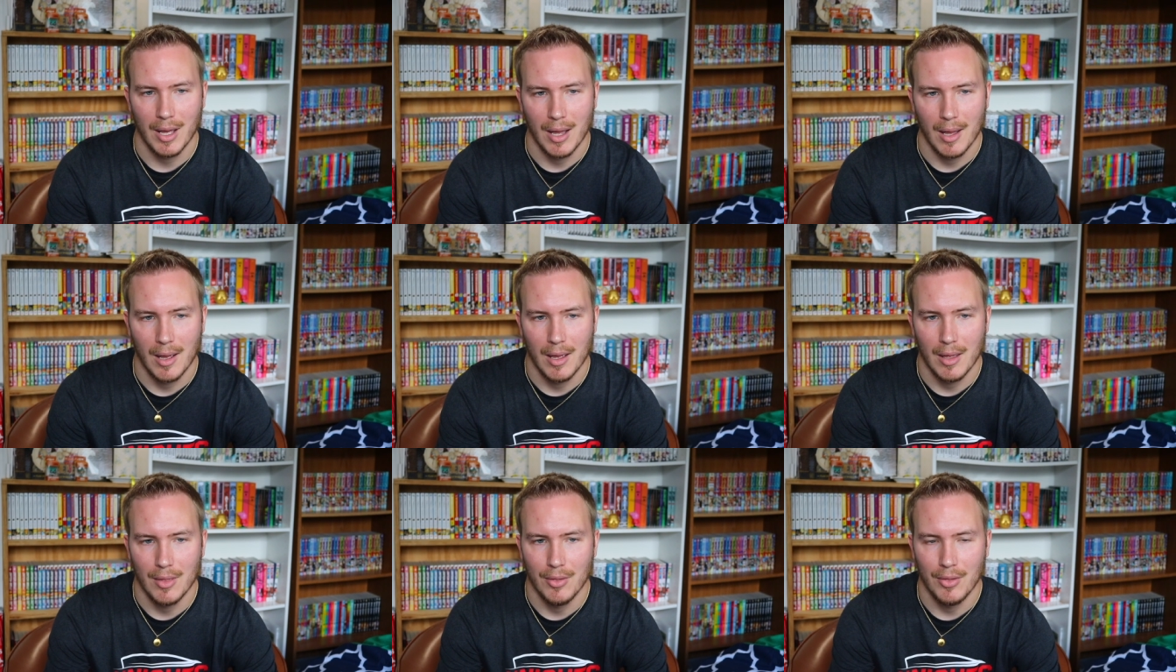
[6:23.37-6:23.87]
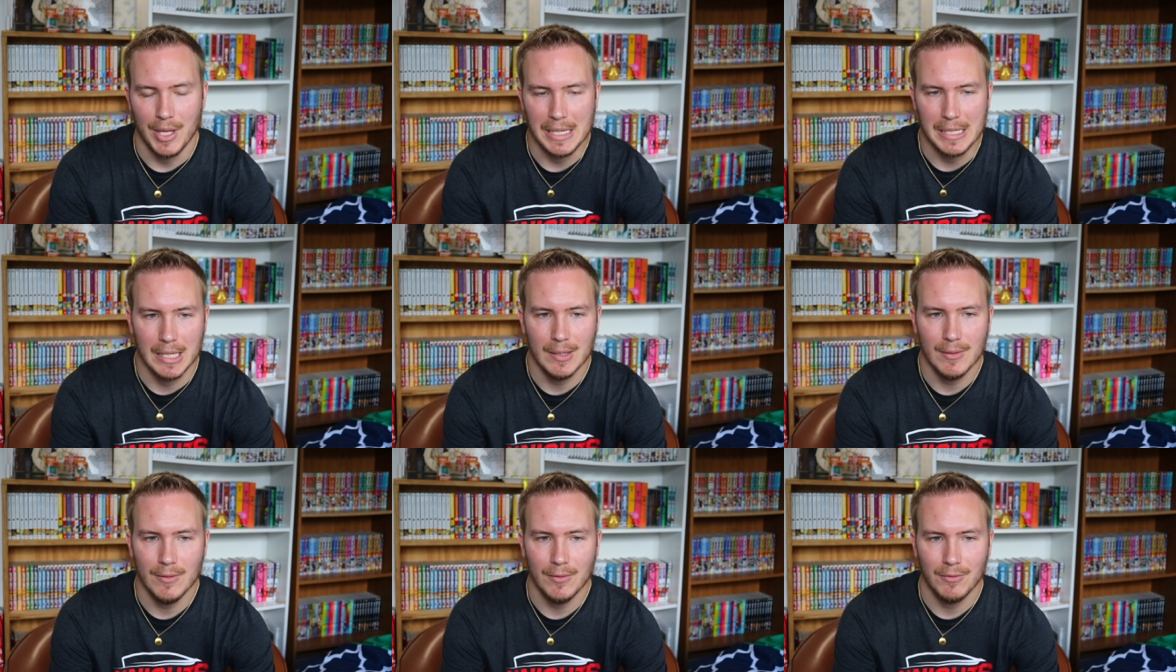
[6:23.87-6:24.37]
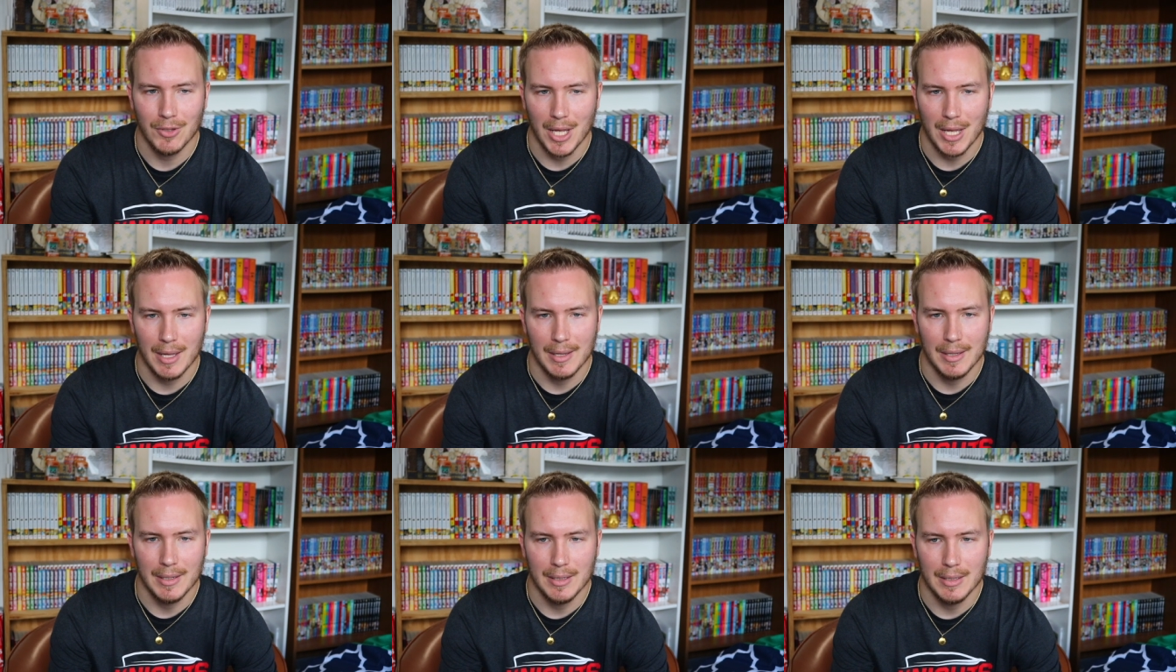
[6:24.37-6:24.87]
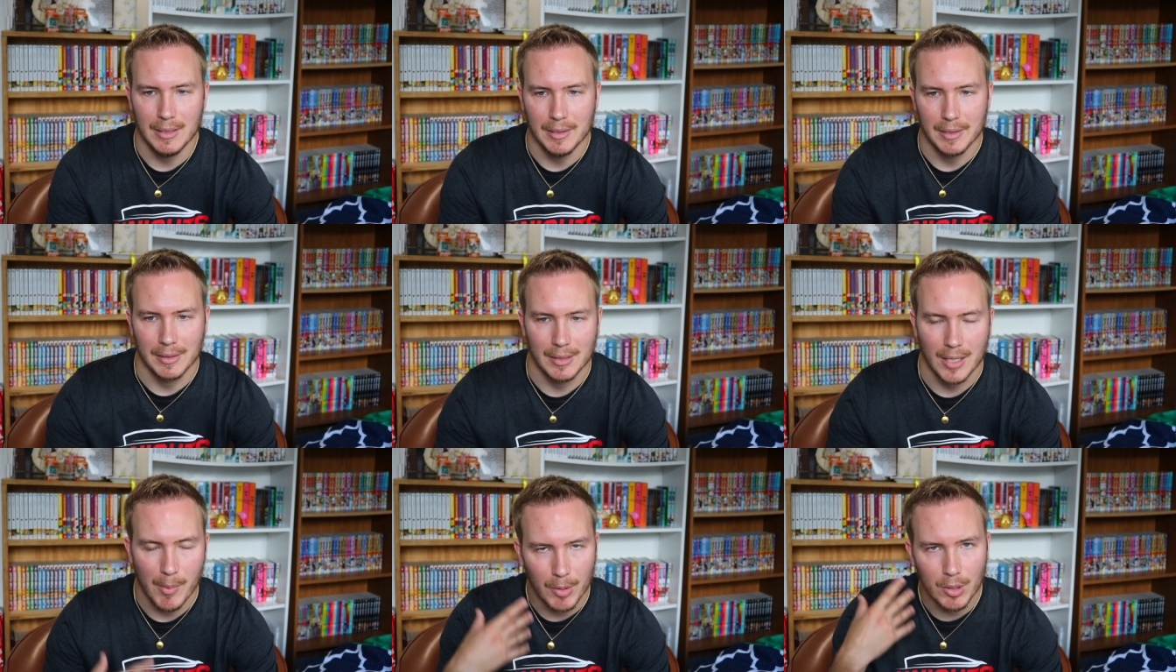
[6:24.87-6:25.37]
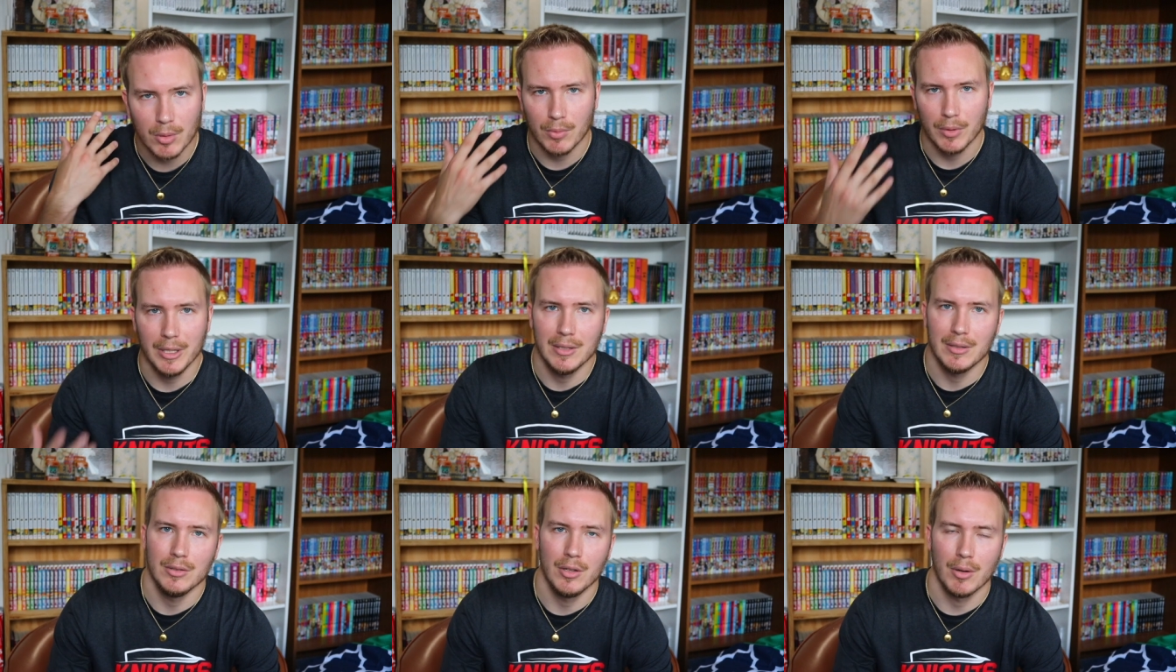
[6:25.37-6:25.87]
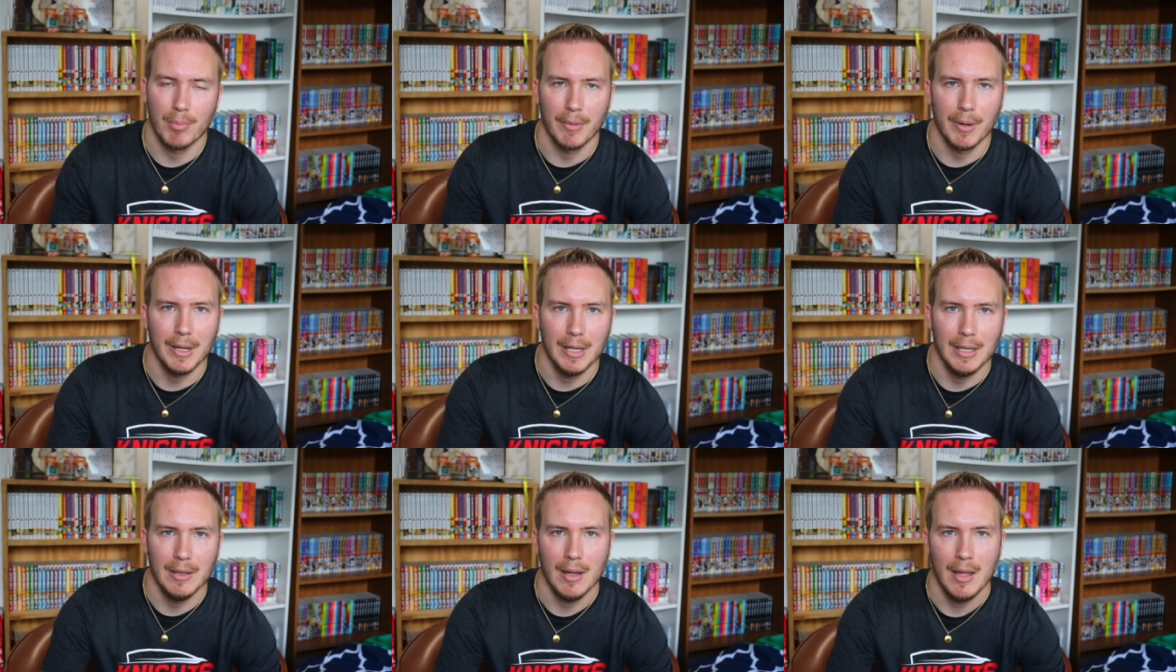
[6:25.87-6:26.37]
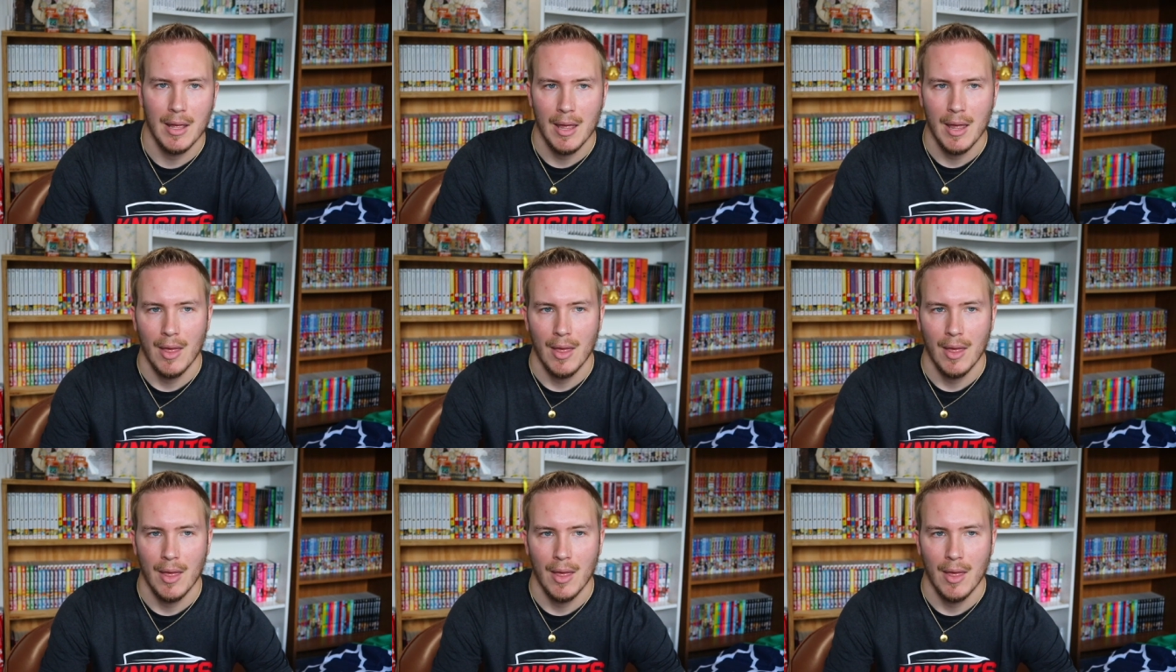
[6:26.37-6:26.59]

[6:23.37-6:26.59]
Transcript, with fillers: uh, they give a chemical release in your brain